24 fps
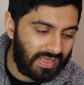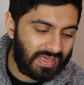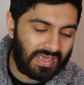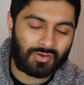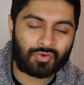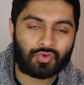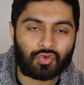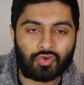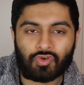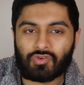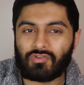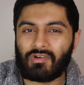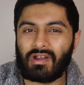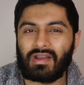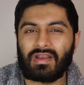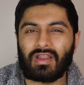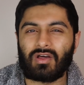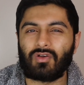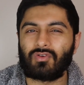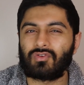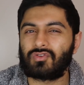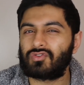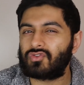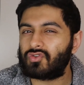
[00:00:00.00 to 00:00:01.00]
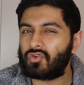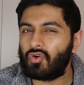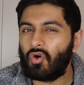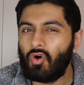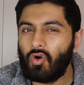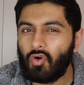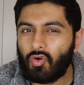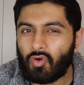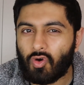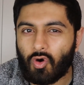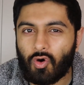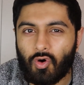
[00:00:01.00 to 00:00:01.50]
can do right now.
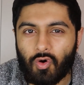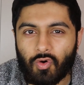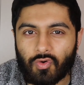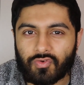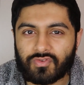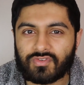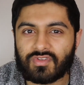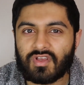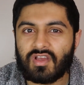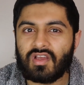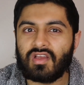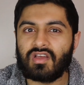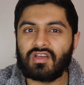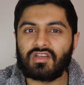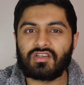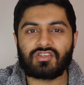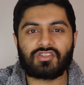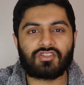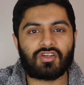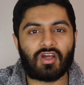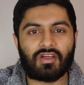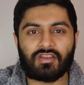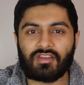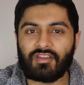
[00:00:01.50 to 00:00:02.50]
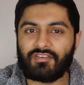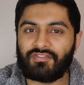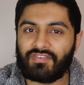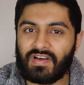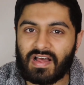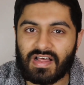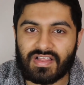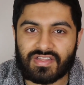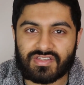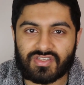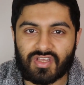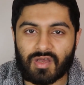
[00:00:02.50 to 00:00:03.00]
Score goals, shut the
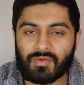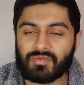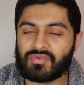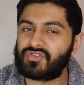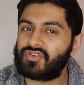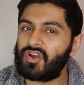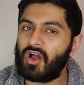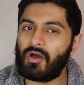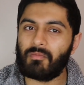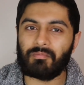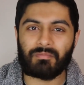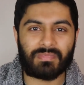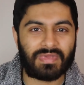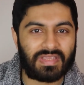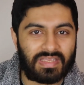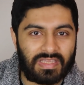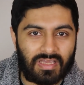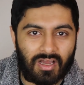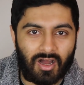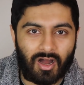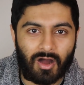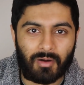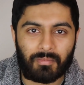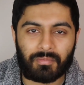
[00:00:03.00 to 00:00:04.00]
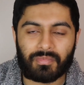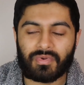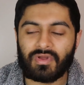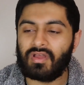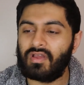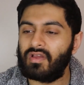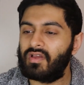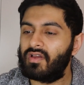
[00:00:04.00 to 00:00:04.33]
fans up, shut me up,